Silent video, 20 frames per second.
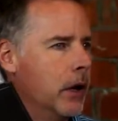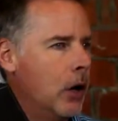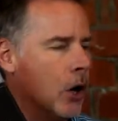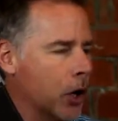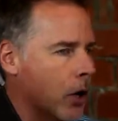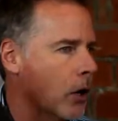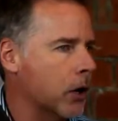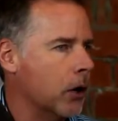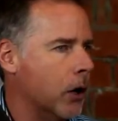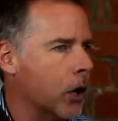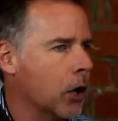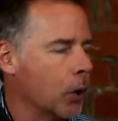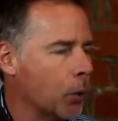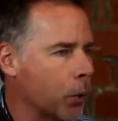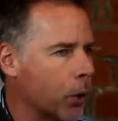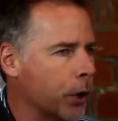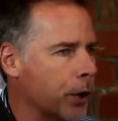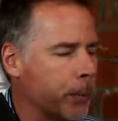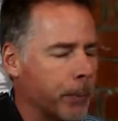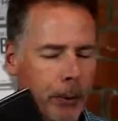our, our
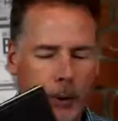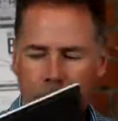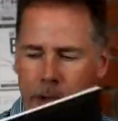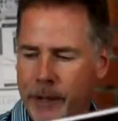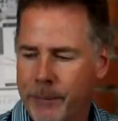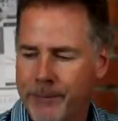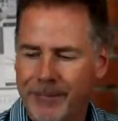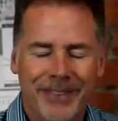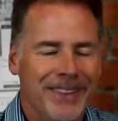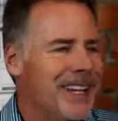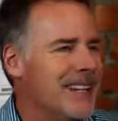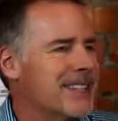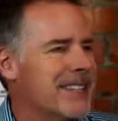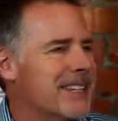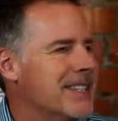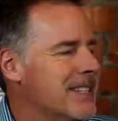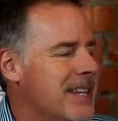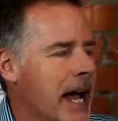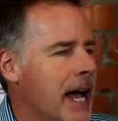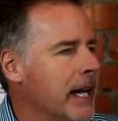workbook. That's
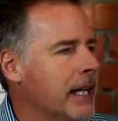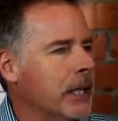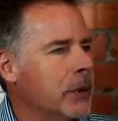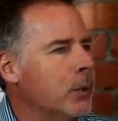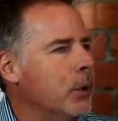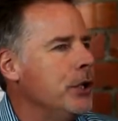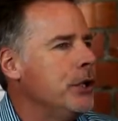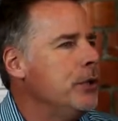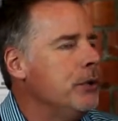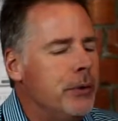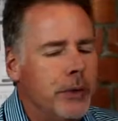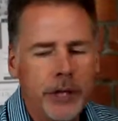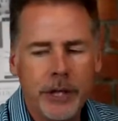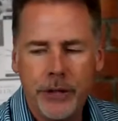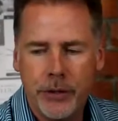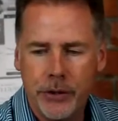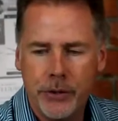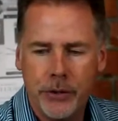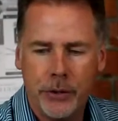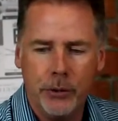exactly what you
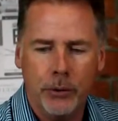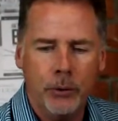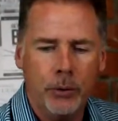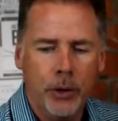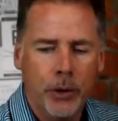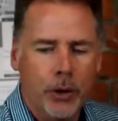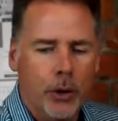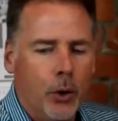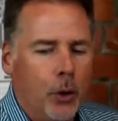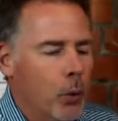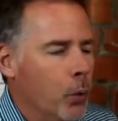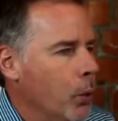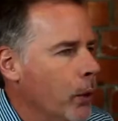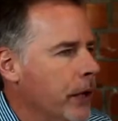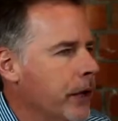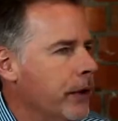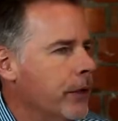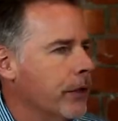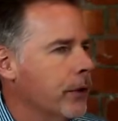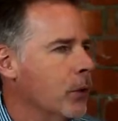need to do
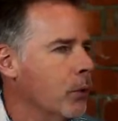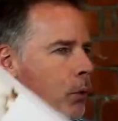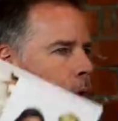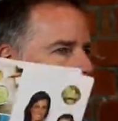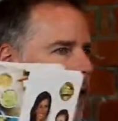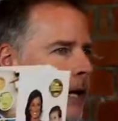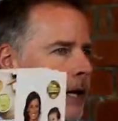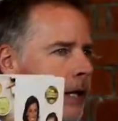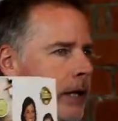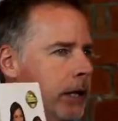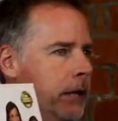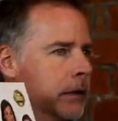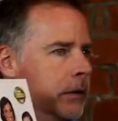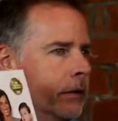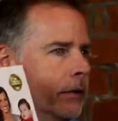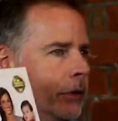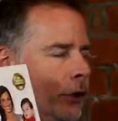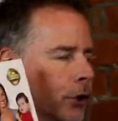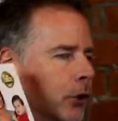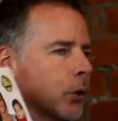with
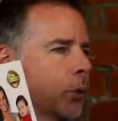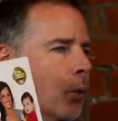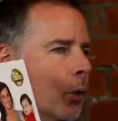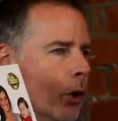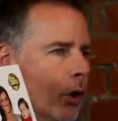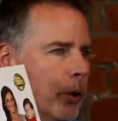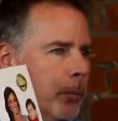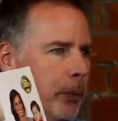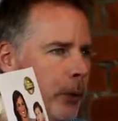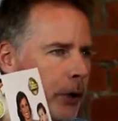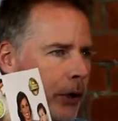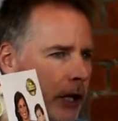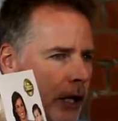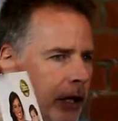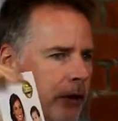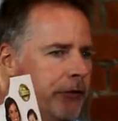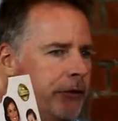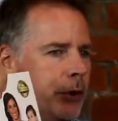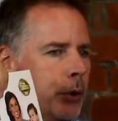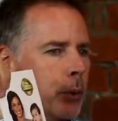writing your workbook
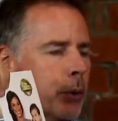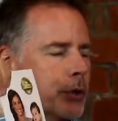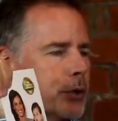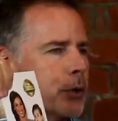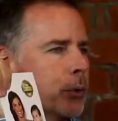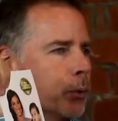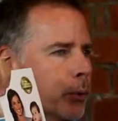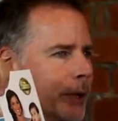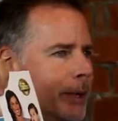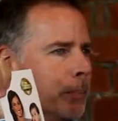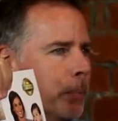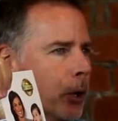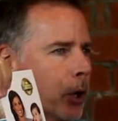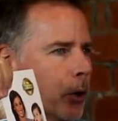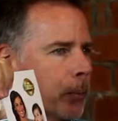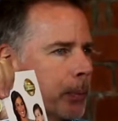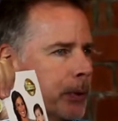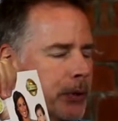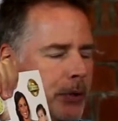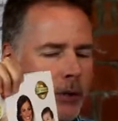if you were to
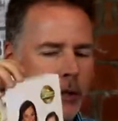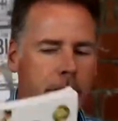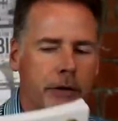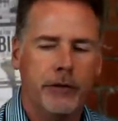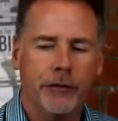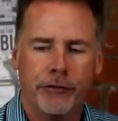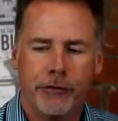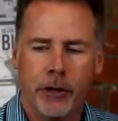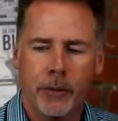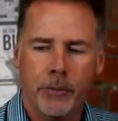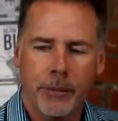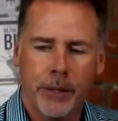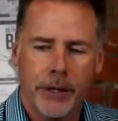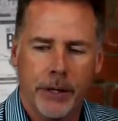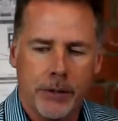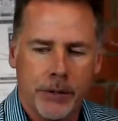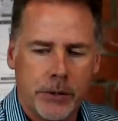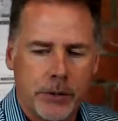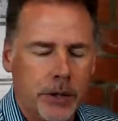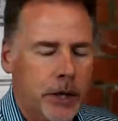repurpose it from
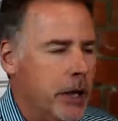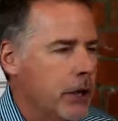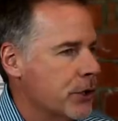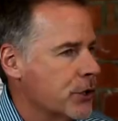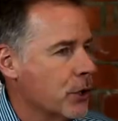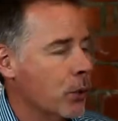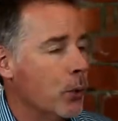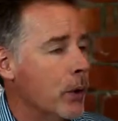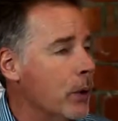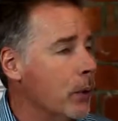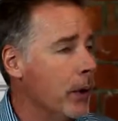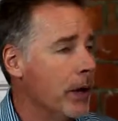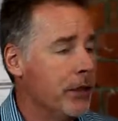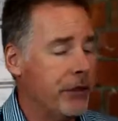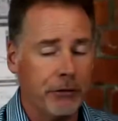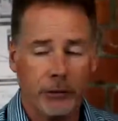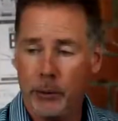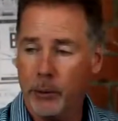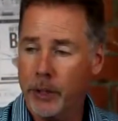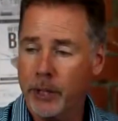this. So we
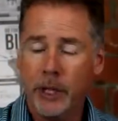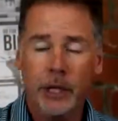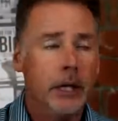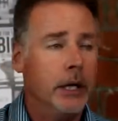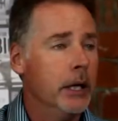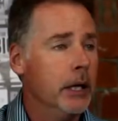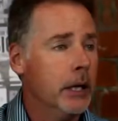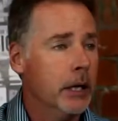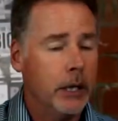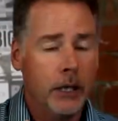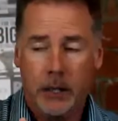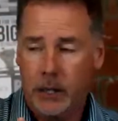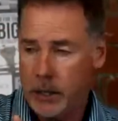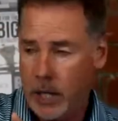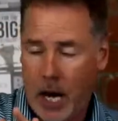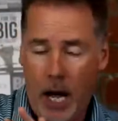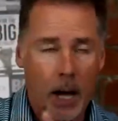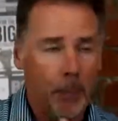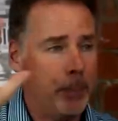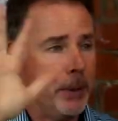went through it,
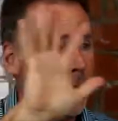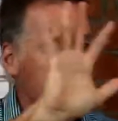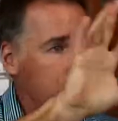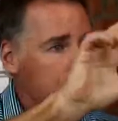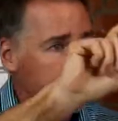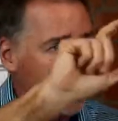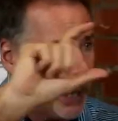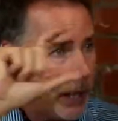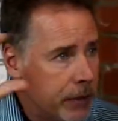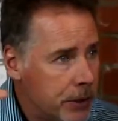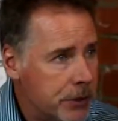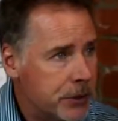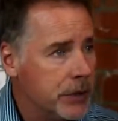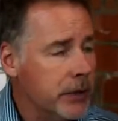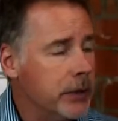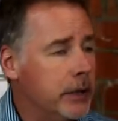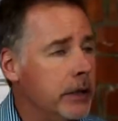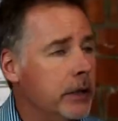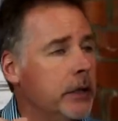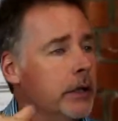copied and
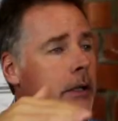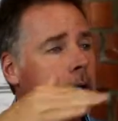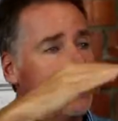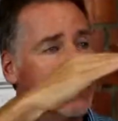pasted,